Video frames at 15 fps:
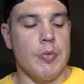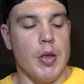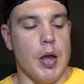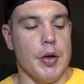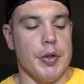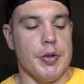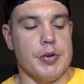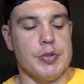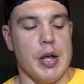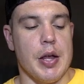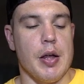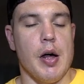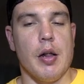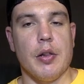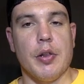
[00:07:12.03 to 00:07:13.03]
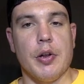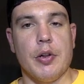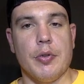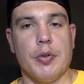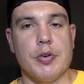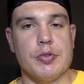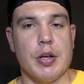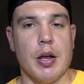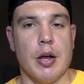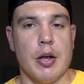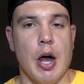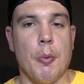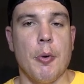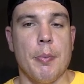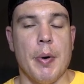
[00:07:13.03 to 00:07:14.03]
Okay, there's like a
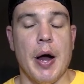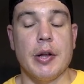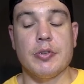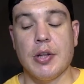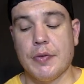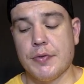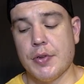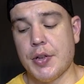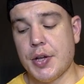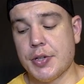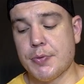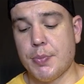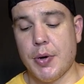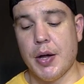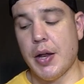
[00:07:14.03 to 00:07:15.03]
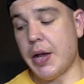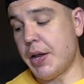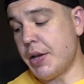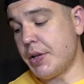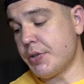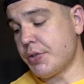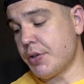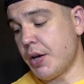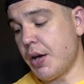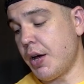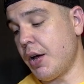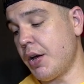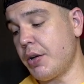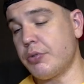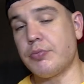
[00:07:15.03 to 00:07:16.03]
couple bites left of this, but it is
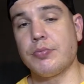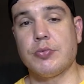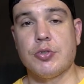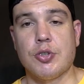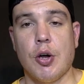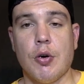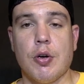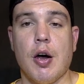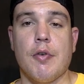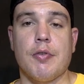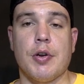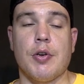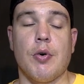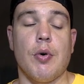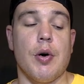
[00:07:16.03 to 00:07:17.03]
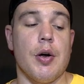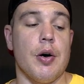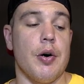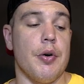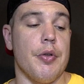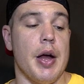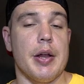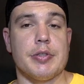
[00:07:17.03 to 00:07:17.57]
so covered in oil.